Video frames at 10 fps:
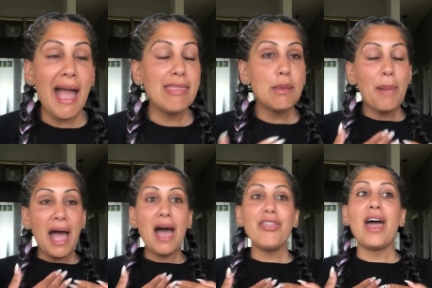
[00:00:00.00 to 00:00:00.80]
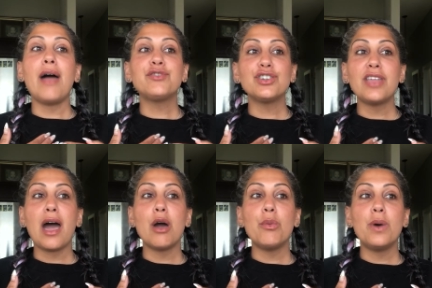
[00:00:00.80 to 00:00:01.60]
And the path after
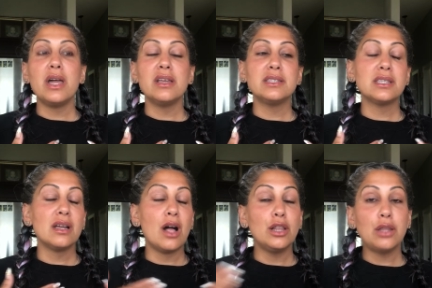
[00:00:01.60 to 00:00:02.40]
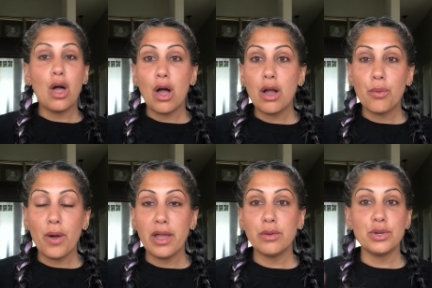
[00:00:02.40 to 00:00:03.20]
that was a long
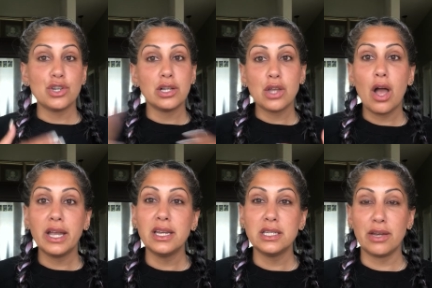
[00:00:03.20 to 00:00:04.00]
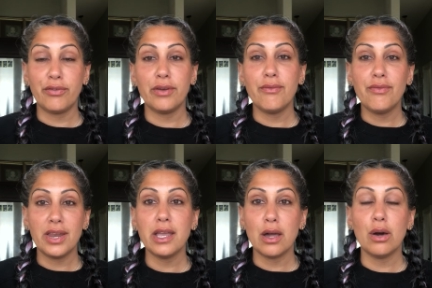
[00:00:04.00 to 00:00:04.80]
one, which I'll talk in a different
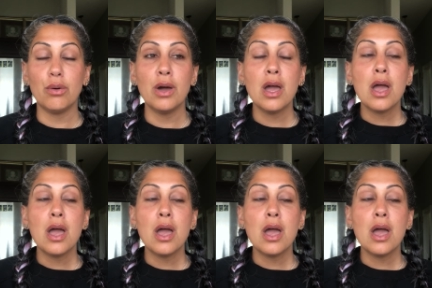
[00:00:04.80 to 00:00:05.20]
video.